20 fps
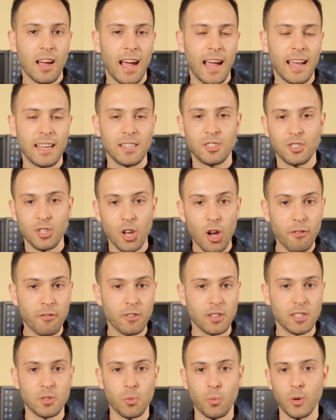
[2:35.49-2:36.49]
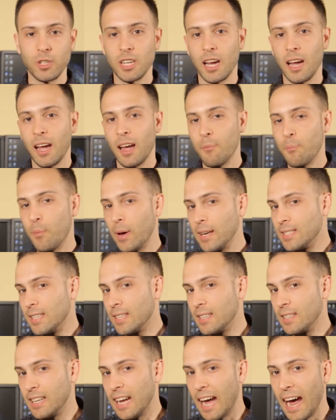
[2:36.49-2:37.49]
a service which
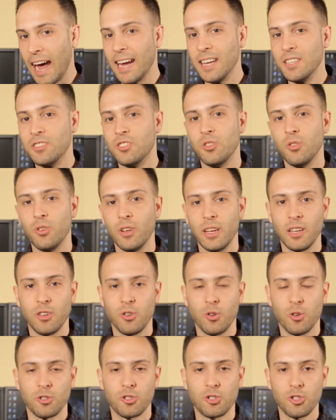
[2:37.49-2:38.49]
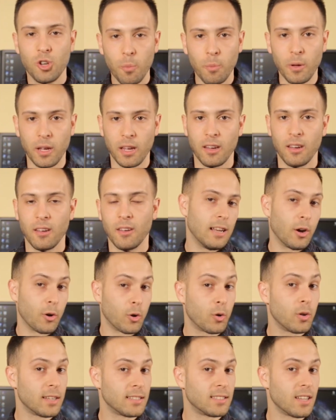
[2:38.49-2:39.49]
basically aids you in your shopping. Now, a
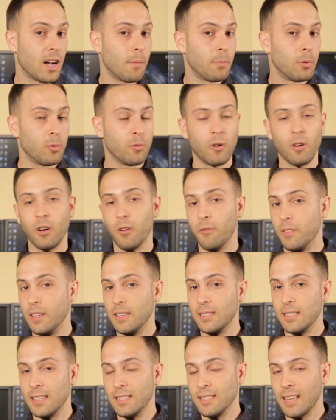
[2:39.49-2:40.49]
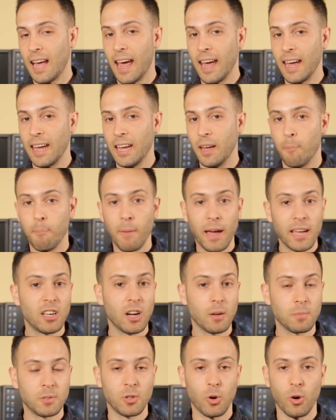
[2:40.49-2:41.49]
good example of this is a
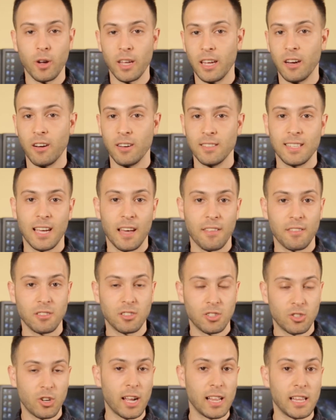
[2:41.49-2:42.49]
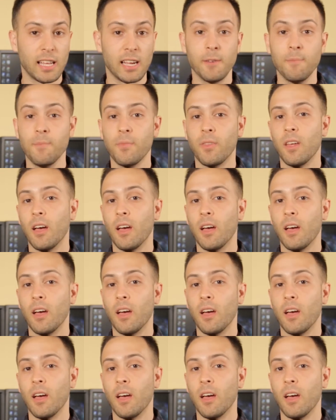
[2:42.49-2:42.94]
makeup store here in South Australia.